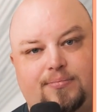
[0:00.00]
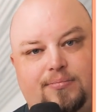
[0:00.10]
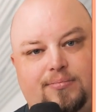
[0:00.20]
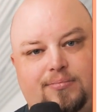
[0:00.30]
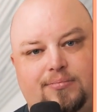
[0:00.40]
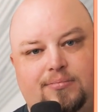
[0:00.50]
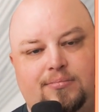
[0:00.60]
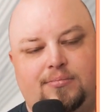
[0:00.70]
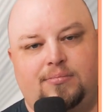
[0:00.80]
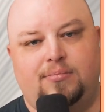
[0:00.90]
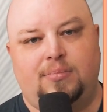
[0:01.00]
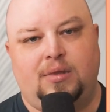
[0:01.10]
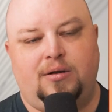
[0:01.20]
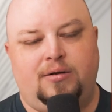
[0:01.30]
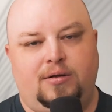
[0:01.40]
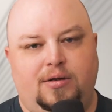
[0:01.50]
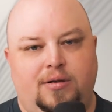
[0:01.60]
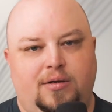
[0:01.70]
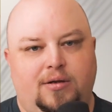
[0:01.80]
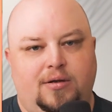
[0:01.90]

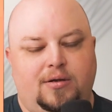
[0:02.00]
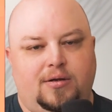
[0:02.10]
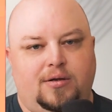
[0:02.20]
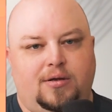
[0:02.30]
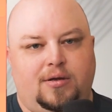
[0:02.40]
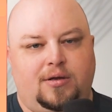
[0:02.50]
[no speech]